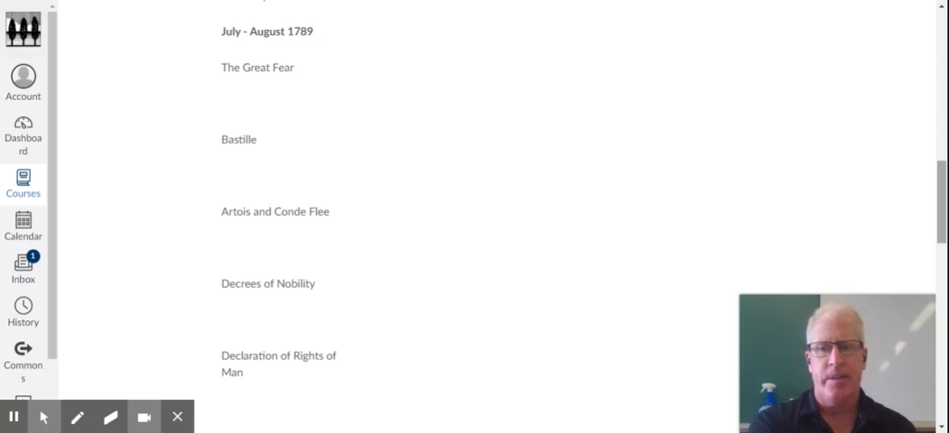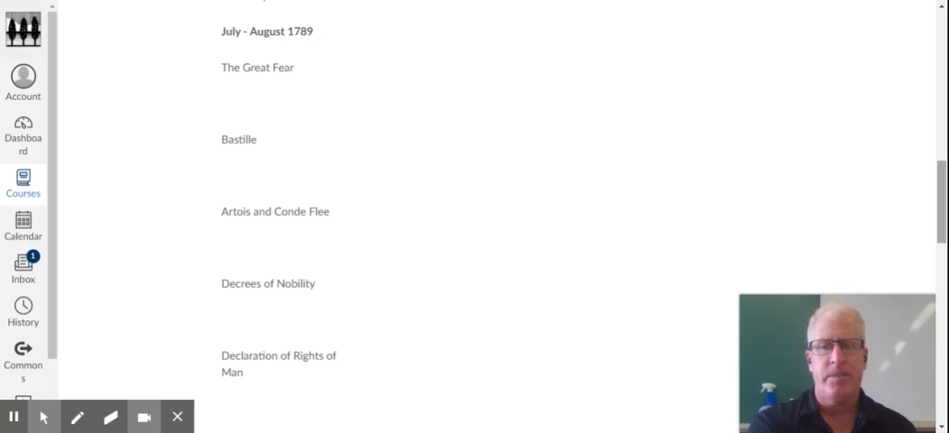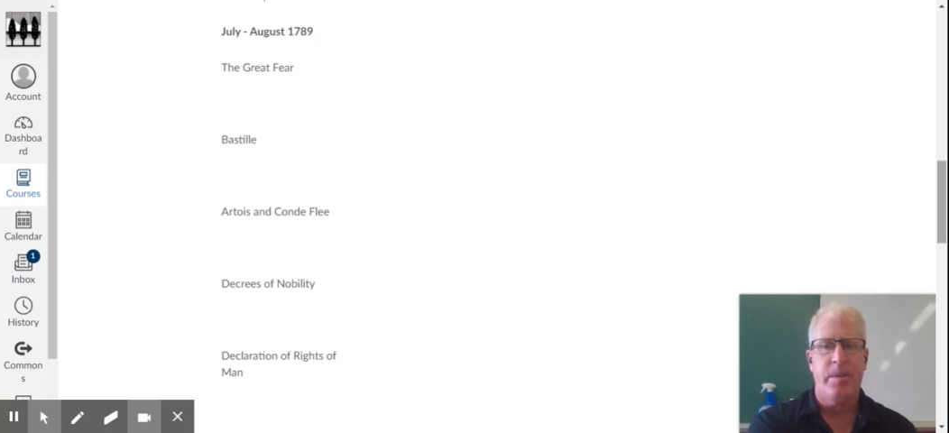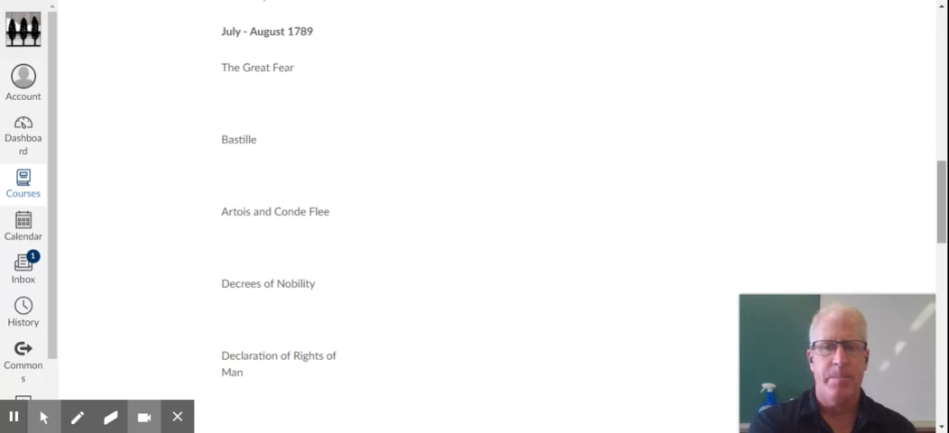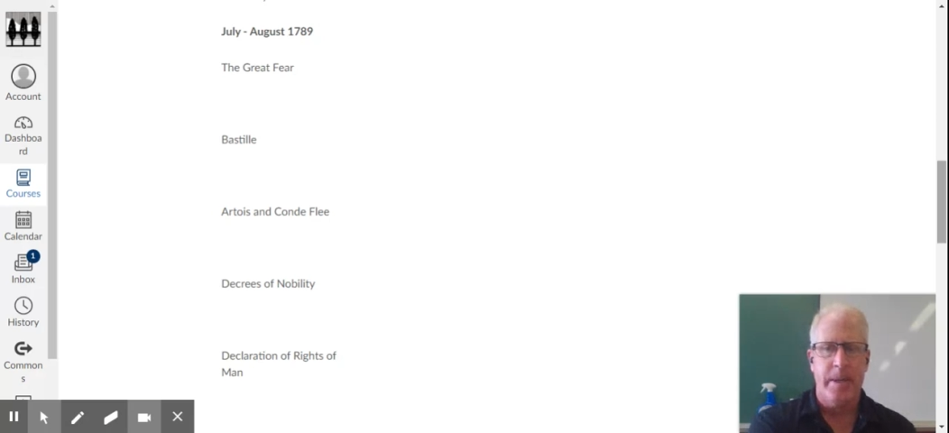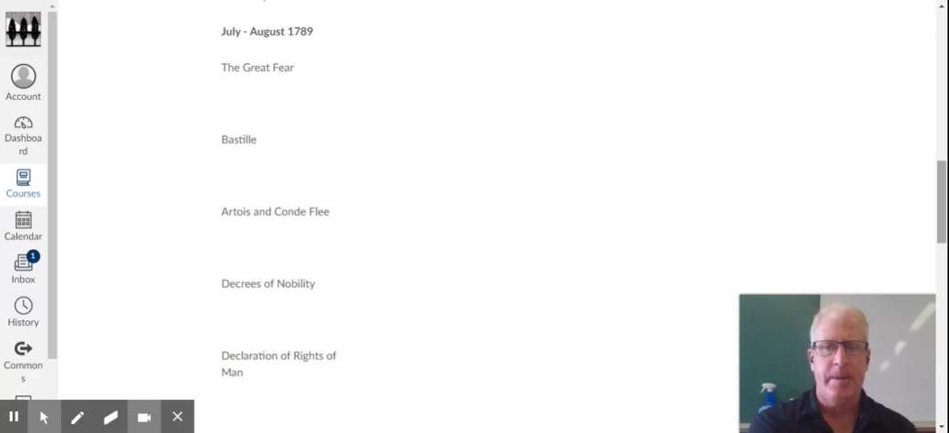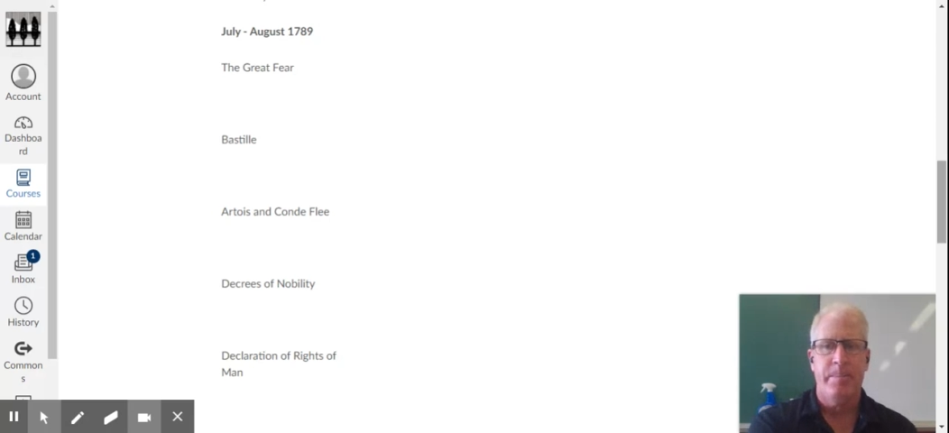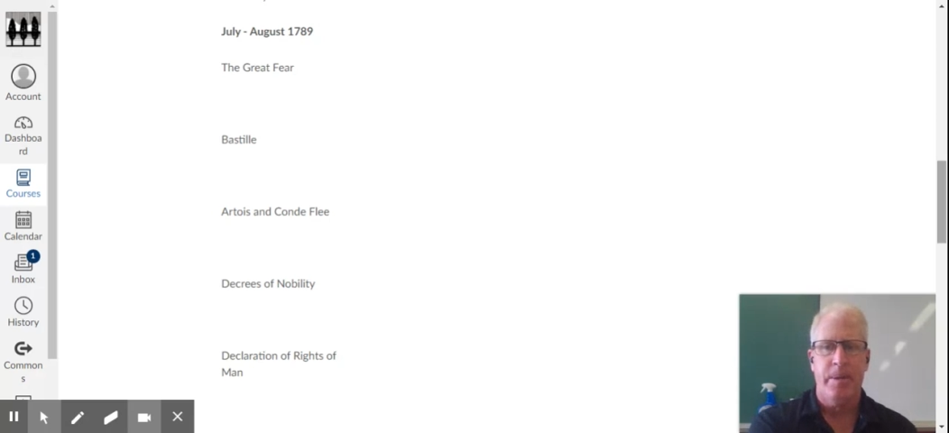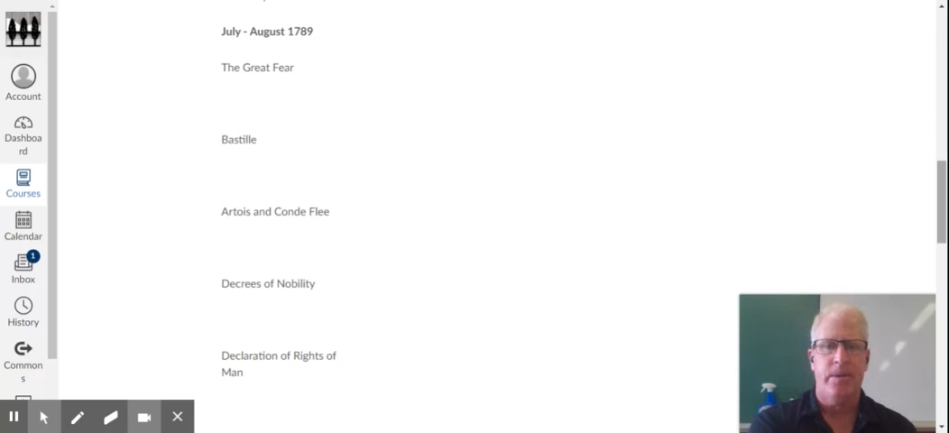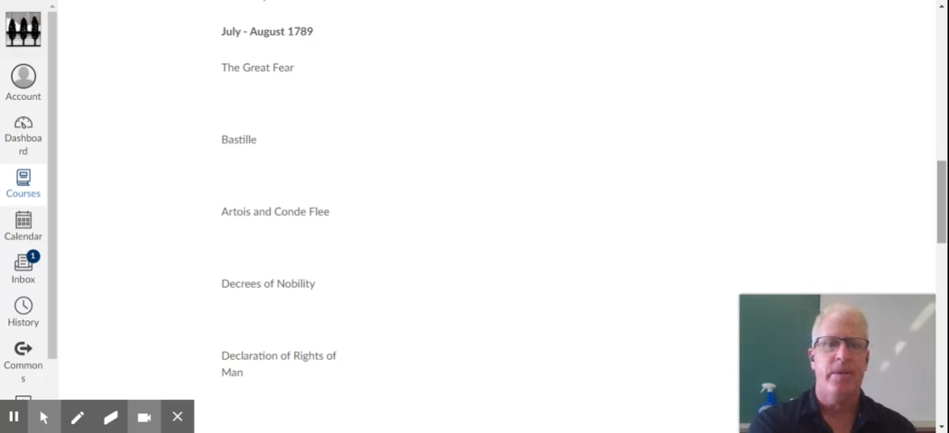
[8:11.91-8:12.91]
It was a big
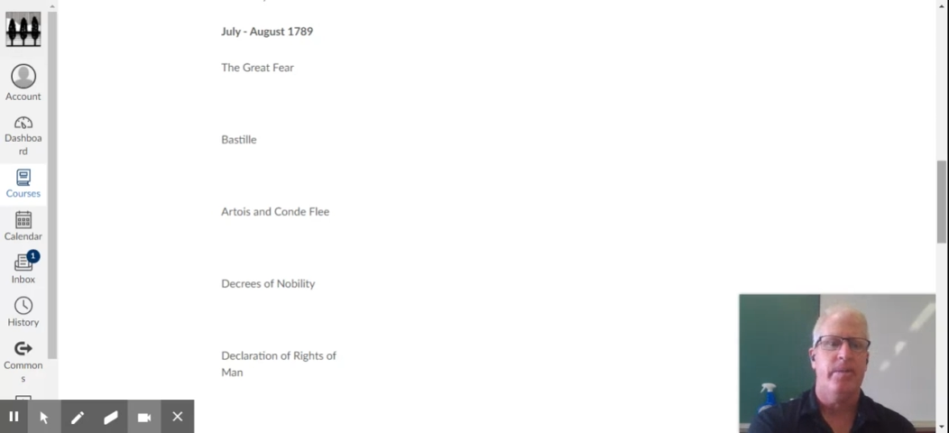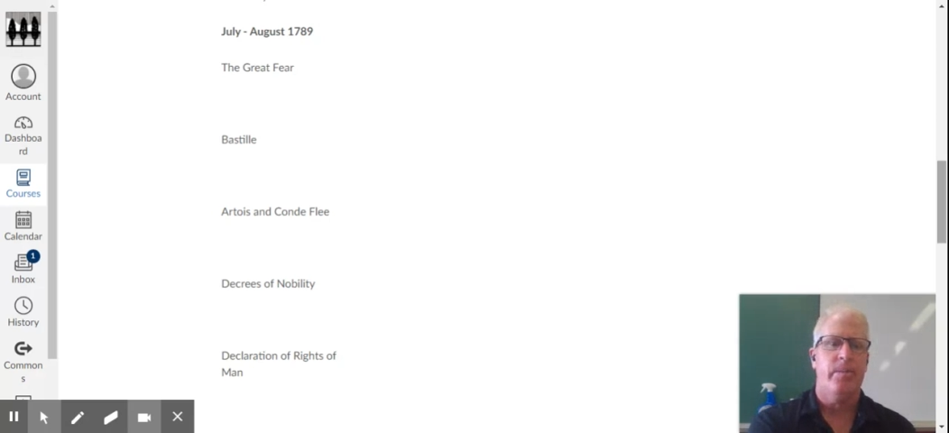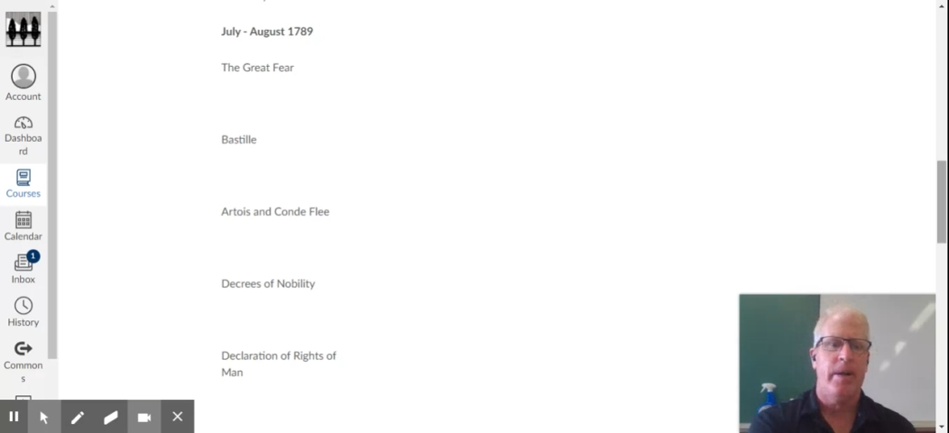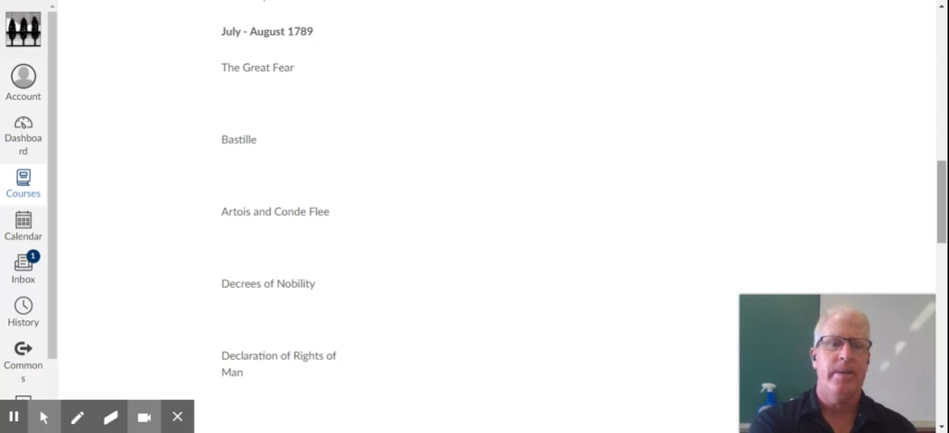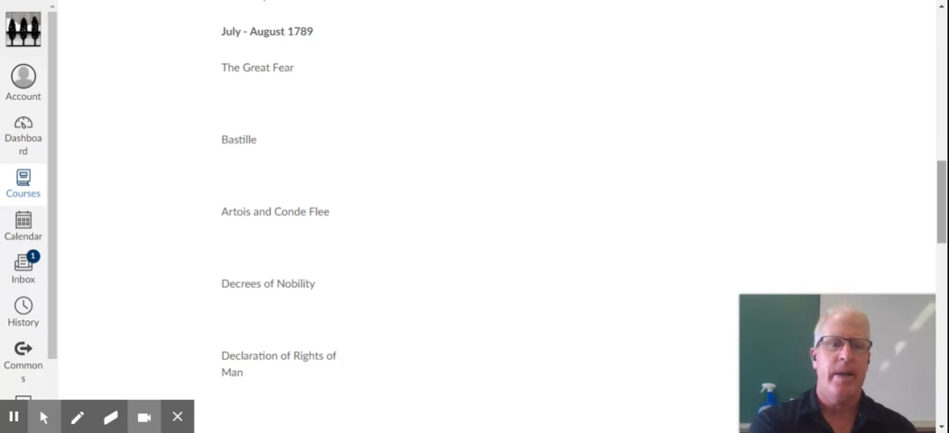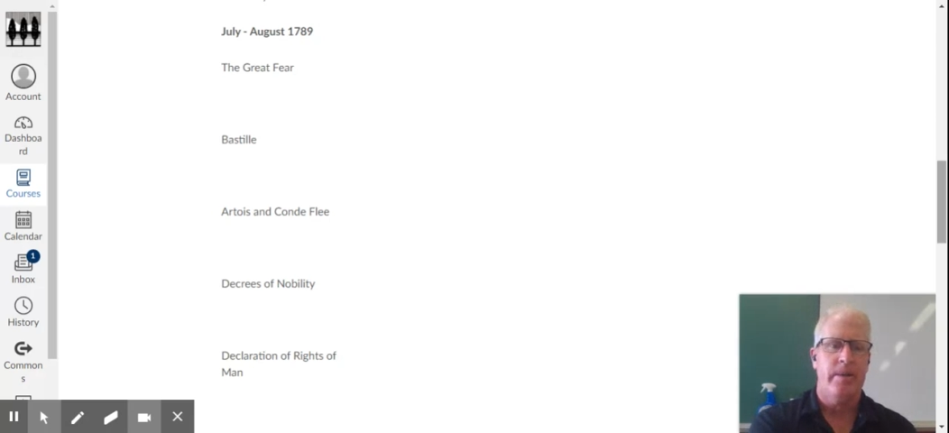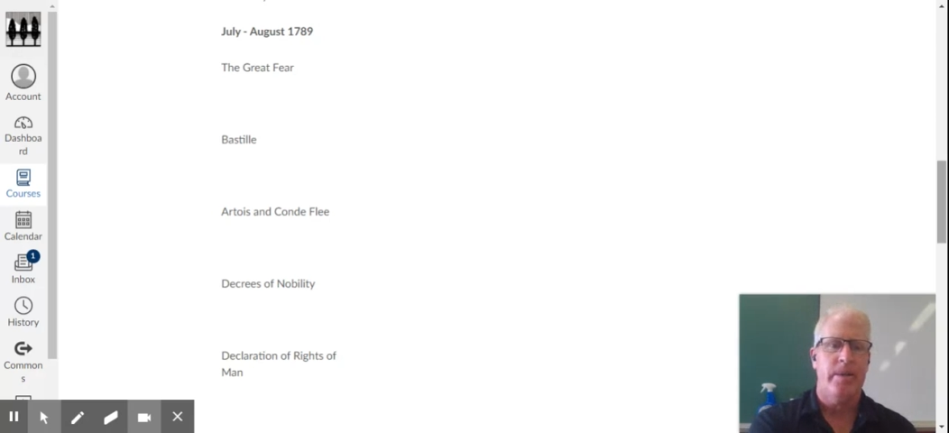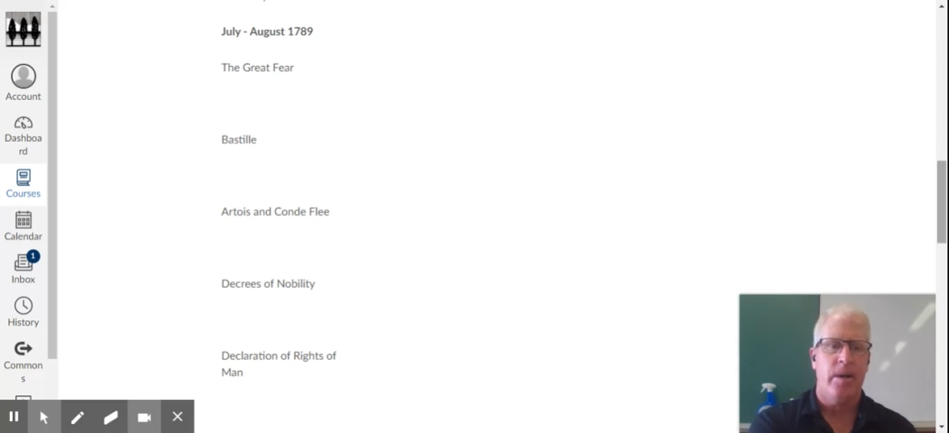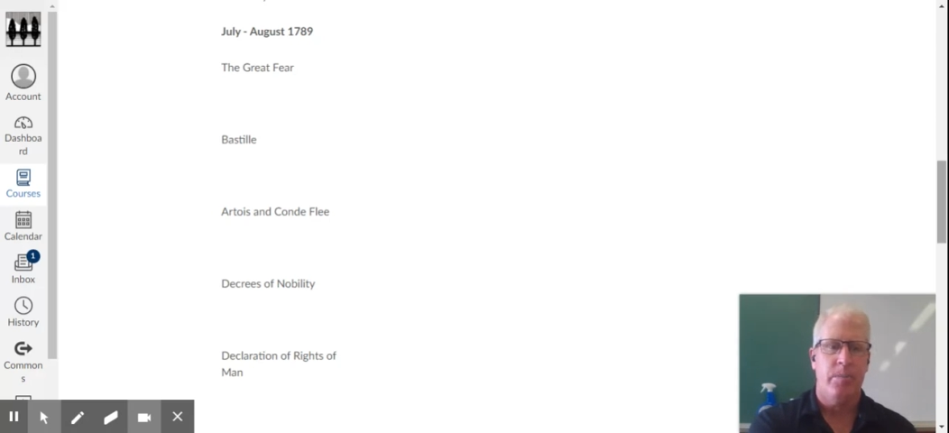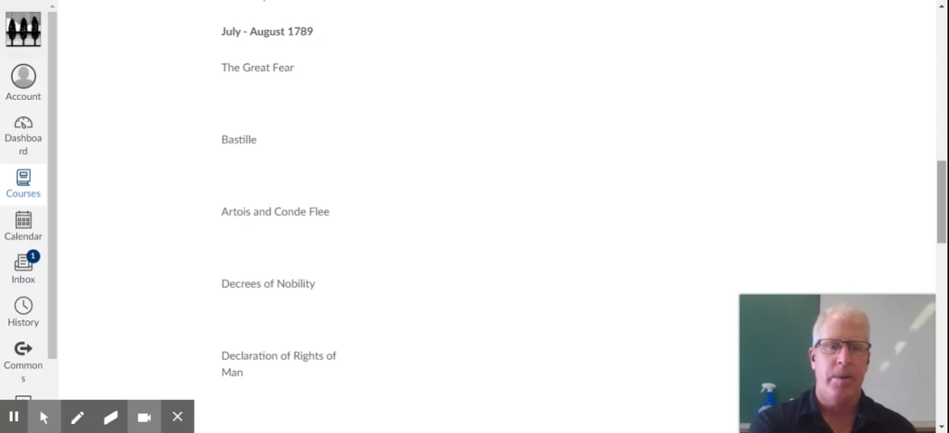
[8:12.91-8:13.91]
building right
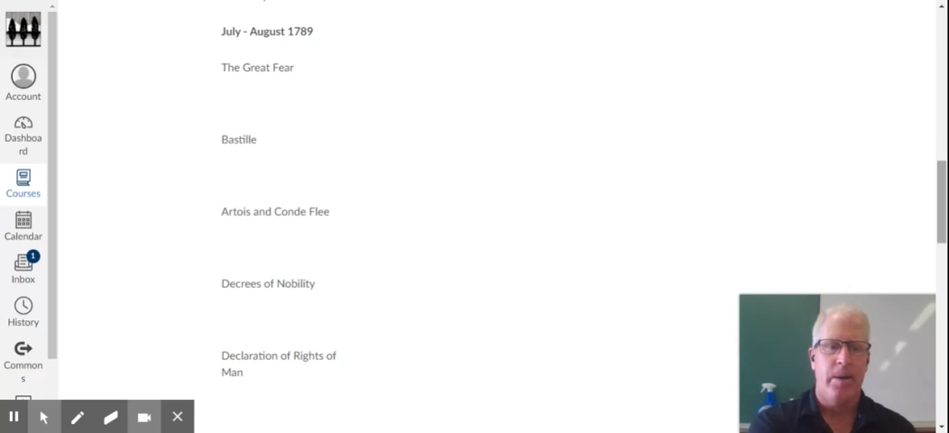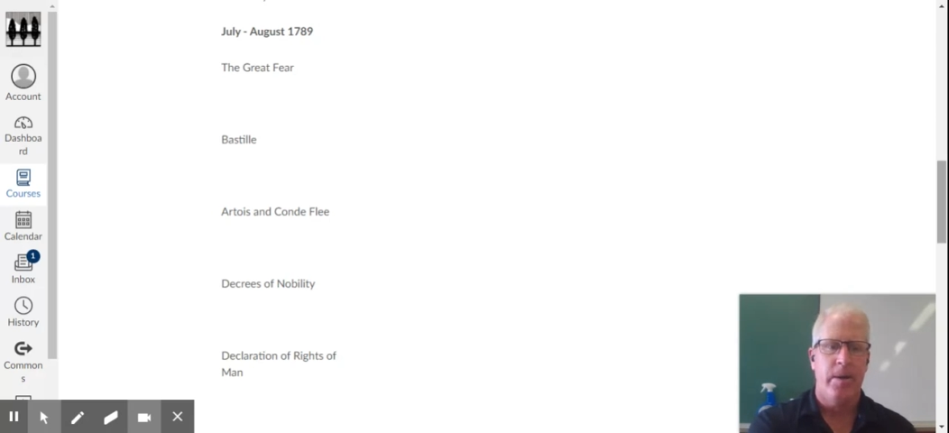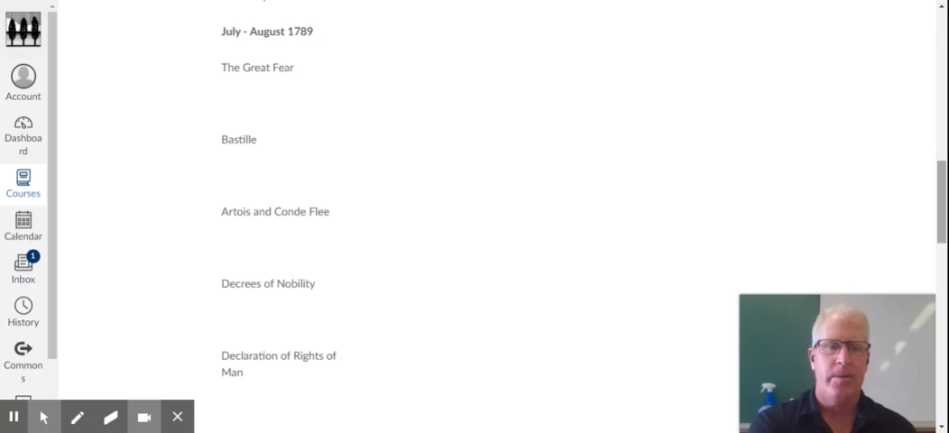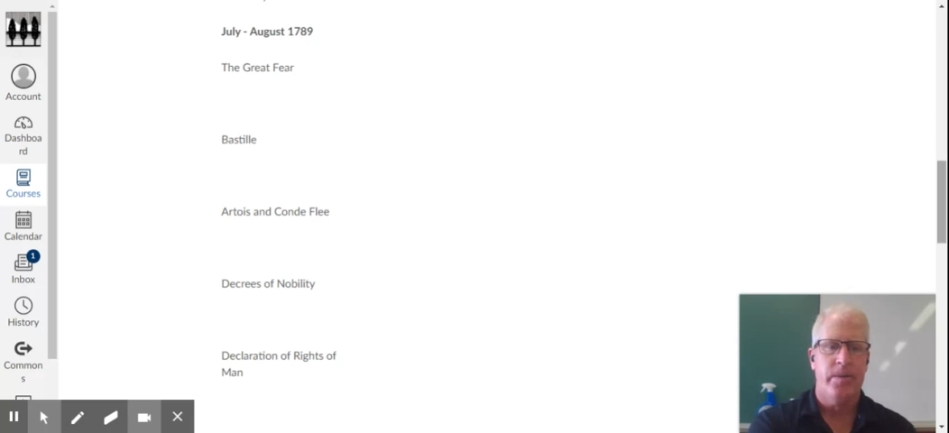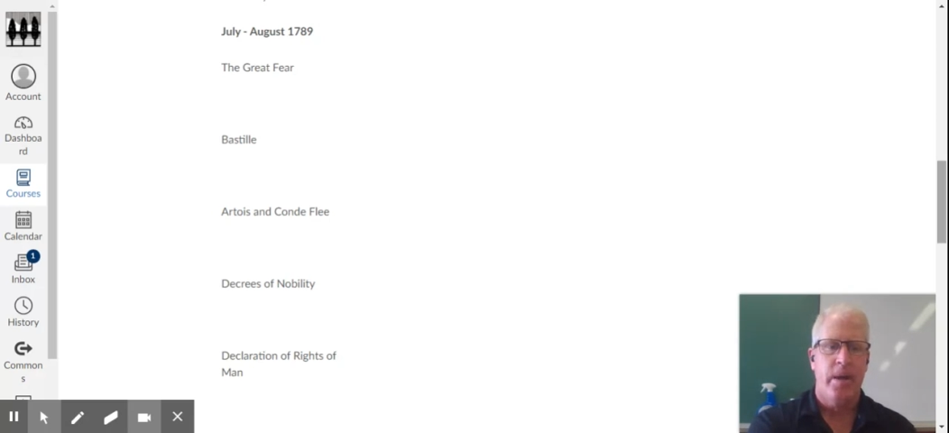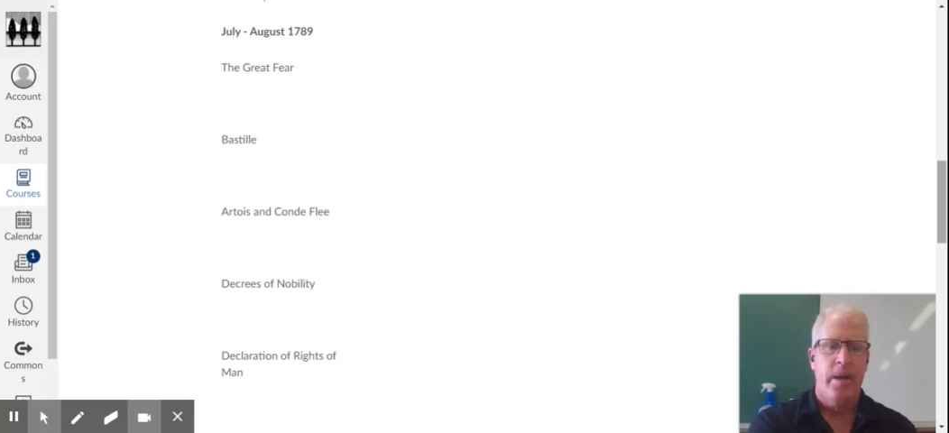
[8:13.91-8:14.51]
downtown Paris.